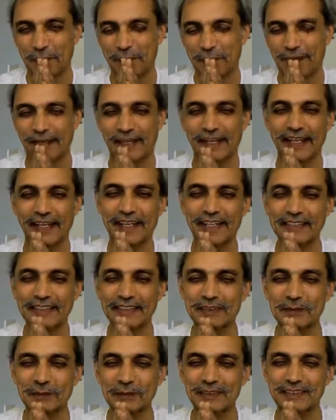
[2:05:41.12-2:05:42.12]

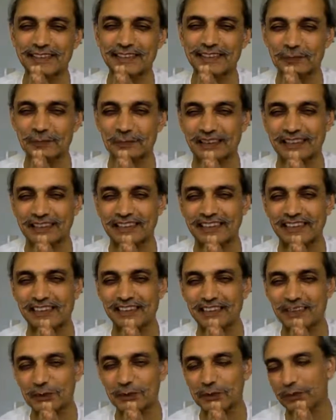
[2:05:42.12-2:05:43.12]
And with the
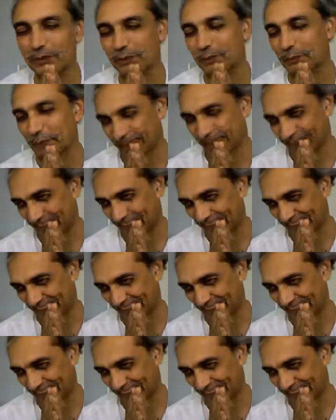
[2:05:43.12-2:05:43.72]
special Guru Peg.